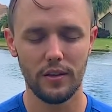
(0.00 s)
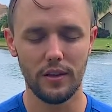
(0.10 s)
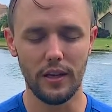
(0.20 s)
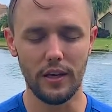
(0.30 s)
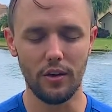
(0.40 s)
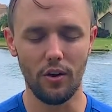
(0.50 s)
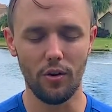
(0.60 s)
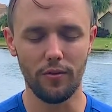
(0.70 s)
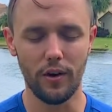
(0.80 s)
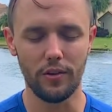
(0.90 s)
letting
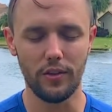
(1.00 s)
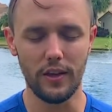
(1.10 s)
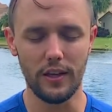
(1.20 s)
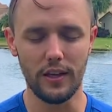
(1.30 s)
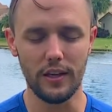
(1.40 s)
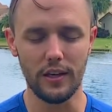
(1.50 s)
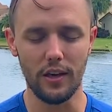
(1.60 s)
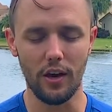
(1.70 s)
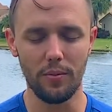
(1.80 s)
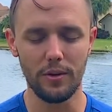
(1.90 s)
go of our thinking and
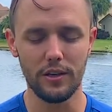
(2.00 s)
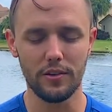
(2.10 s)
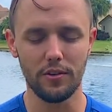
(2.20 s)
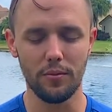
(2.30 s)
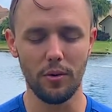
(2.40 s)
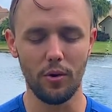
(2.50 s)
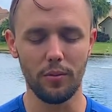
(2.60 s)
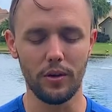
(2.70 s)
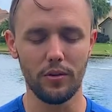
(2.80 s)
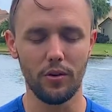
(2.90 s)
coming into the
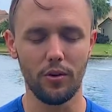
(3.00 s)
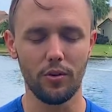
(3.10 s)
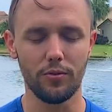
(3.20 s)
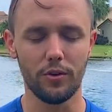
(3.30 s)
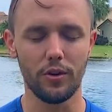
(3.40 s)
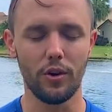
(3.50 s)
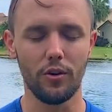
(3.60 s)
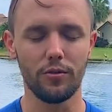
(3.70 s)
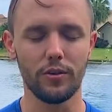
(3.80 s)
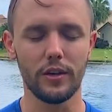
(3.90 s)
moment over and
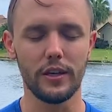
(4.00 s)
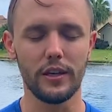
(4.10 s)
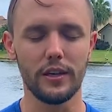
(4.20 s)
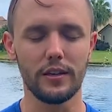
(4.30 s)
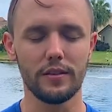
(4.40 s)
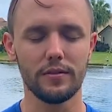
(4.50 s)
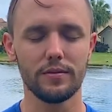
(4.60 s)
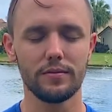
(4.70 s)
over again.